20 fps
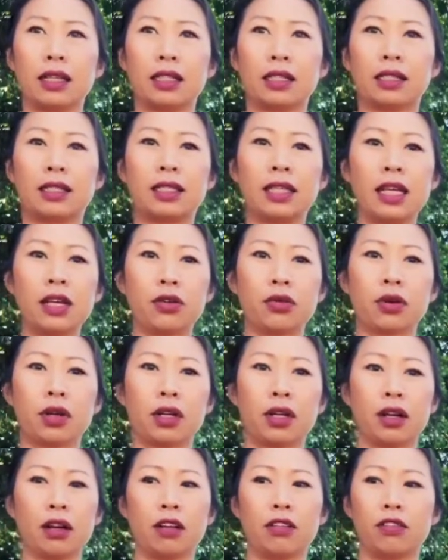
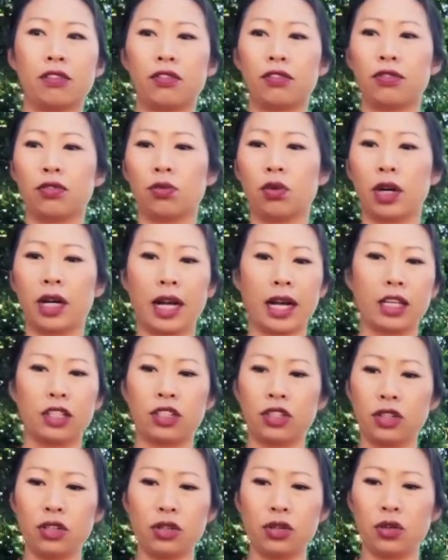secret of what I
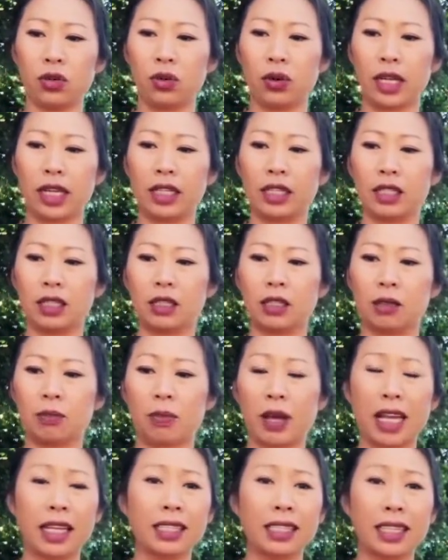do is
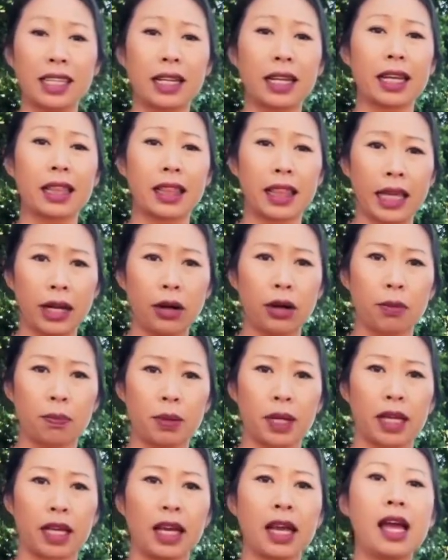basically
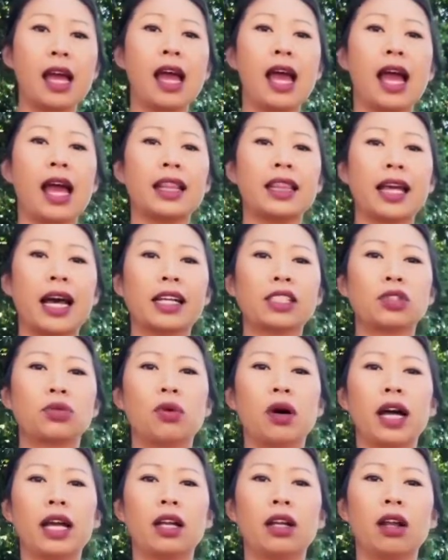therapy. And that's
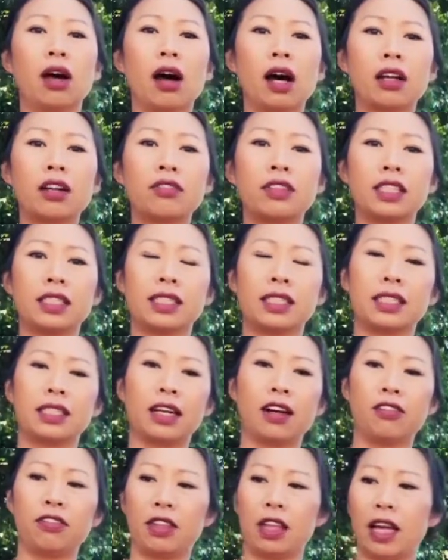why a lot of the
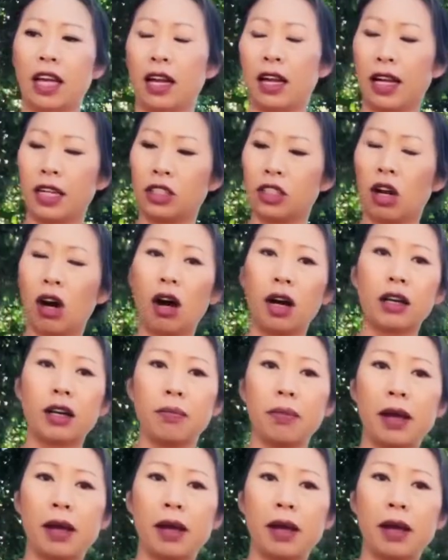stuff that I talk